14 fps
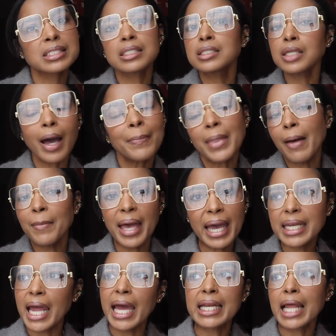And you know, I'm not
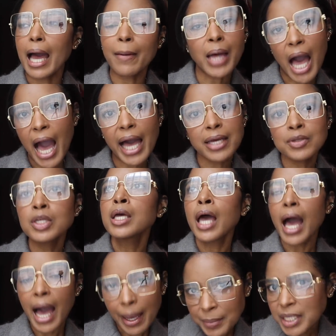mad at it.
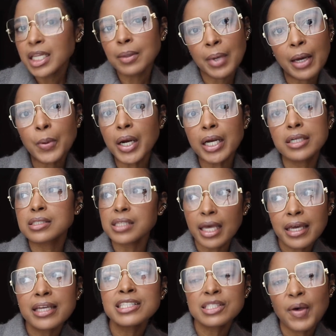I'm eating my words.
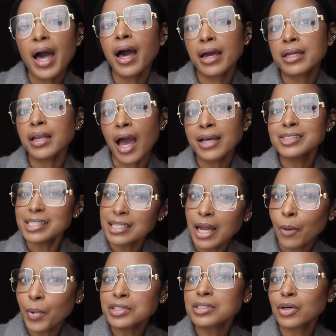Like, it's fine. I said I
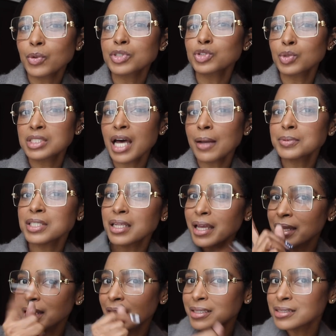wasn't going to adopt it,
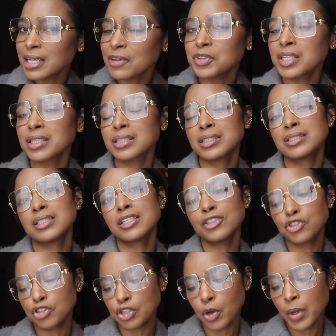and I definitely
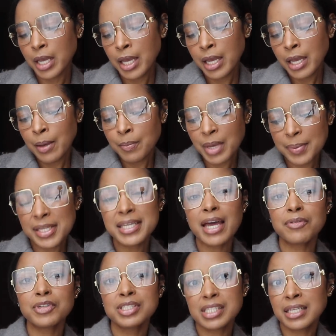did. So maybe
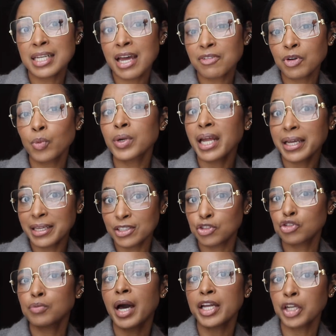never say never when I get
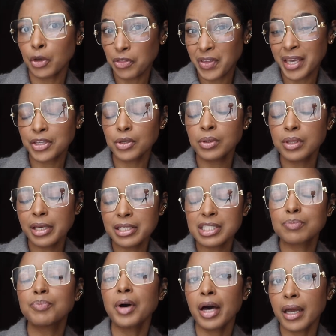to my no thank you
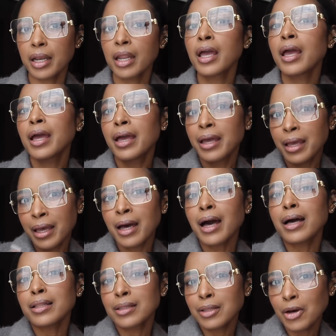list. But
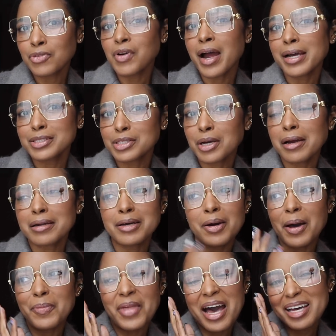low rise cargo,
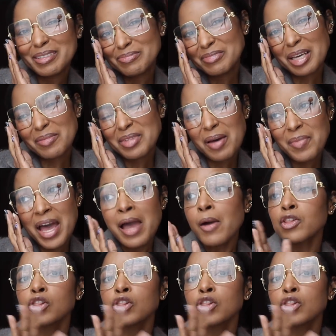I'm not mad.